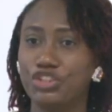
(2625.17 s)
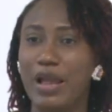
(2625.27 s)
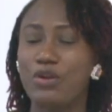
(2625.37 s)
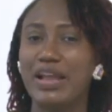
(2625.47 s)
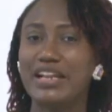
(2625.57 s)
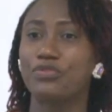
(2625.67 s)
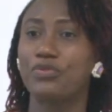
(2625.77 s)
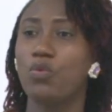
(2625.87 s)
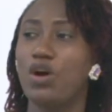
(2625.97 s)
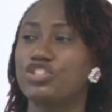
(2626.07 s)
And when it
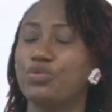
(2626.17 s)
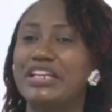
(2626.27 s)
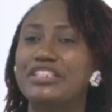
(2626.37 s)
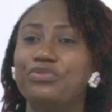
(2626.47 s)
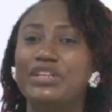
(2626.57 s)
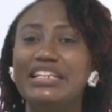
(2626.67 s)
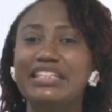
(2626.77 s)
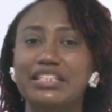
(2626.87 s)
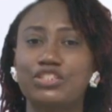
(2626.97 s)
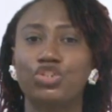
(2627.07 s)
rewards you, it
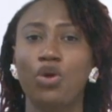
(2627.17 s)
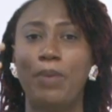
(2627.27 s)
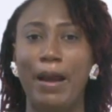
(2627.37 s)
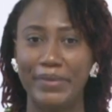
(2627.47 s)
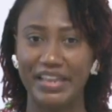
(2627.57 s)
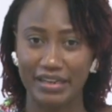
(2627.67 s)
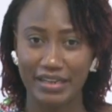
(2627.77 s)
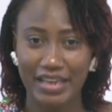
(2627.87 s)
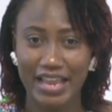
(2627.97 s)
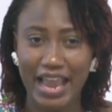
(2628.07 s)
releases dopamine.
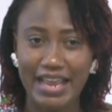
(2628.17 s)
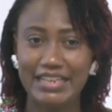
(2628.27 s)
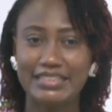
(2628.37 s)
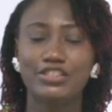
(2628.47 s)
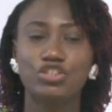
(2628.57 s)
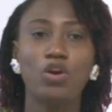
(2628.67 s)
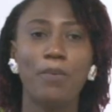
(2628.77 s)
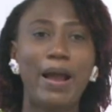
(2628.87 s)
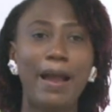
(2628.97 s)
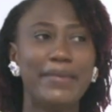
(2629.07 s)
And it is
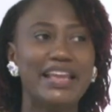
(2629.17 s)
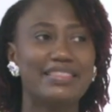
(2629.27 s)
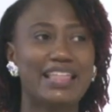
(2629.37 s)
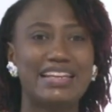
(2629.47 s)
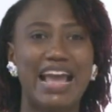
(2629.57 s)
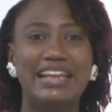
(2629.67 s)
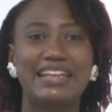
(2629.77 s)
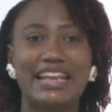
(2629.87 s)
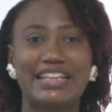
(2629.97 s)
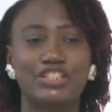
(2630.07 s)
dopamine that
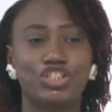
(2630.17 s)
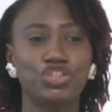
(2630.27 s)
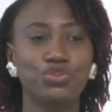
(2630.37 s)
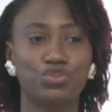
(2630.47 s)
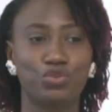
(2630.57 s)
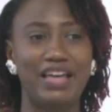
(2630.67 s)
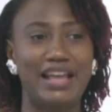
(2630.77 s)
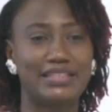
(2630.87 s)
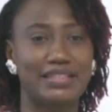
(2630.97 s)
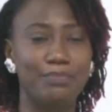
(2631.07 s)
addicts you to that
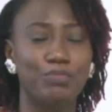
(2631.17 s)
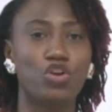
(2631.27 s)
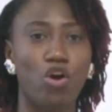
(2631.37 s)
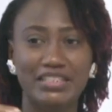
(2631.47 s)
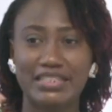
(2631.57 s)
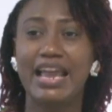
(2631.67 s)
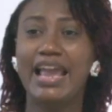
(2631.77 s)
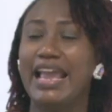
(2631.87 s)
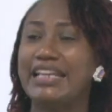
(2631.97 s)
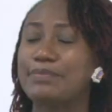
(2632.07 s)
thing because
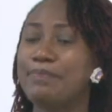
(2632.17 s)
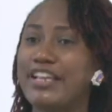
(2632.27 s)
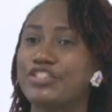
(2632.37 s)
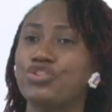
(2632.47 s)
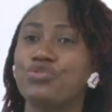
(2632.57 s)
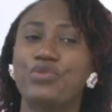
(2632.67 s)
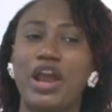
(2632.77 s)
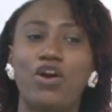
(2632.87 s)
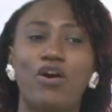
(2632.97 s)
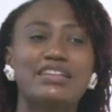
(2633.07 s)
it makes you
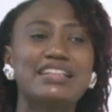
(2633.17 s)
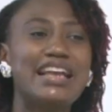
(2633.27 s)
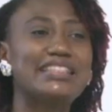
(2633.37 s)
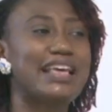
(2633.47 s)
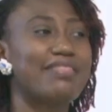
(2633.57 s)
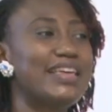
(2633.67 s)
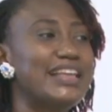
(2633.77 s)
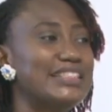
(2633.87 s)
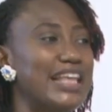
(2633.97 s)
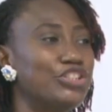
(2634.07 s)
recognize the things
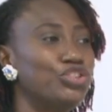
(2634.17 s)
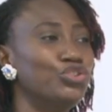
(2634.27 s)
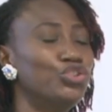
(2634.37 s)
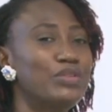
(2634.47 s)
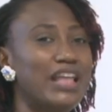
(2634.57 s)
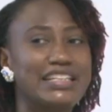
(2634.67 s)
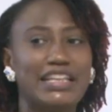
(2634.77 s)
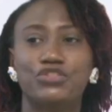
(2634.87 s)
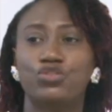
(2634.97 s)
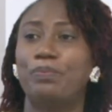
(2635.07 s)
that you do that
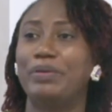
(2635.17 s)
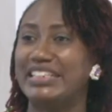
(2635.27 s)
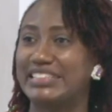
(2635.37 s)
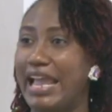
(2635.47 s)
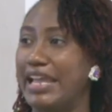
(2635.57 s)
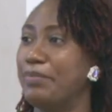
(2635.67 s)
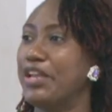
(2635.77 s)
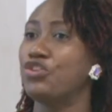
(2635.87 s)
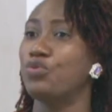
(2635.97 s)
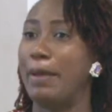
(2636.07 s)
gives you pleasure and make
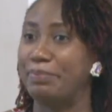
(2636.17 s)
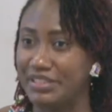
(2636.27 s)
you happy.